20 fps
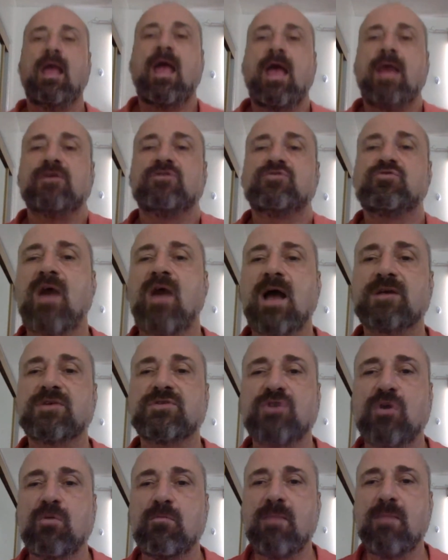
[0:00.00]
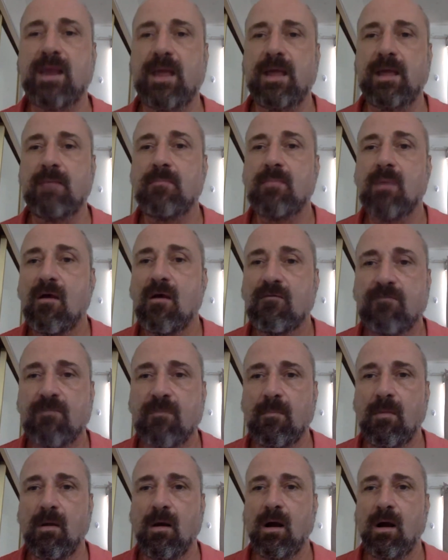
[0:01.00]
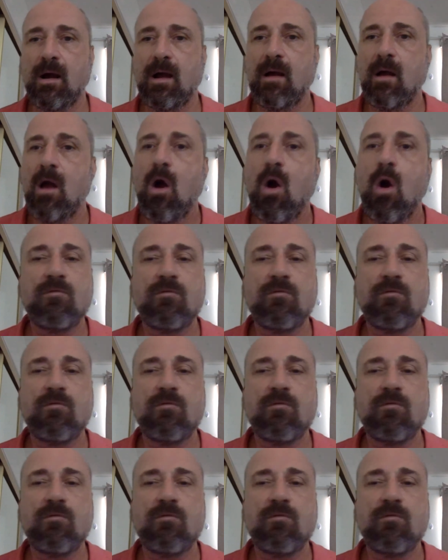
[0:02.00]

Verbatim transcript: it attracts so many from uh,